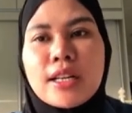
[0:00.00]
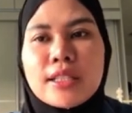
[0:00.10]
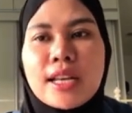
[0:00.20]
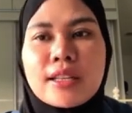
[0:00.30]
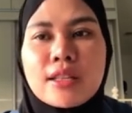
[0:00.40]

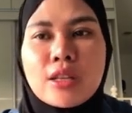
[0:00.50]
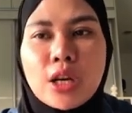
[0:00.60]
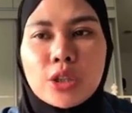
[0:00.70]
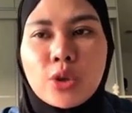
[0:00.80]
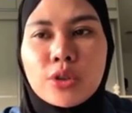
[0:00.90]
does
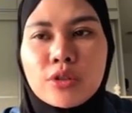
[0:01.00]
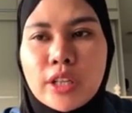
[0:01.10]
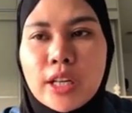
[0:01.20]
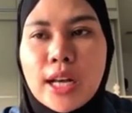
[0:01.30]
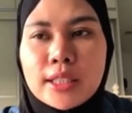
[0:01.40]
not
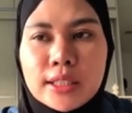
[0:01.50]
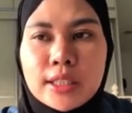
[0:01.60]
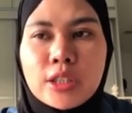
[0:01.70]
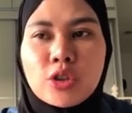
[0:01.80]
contain other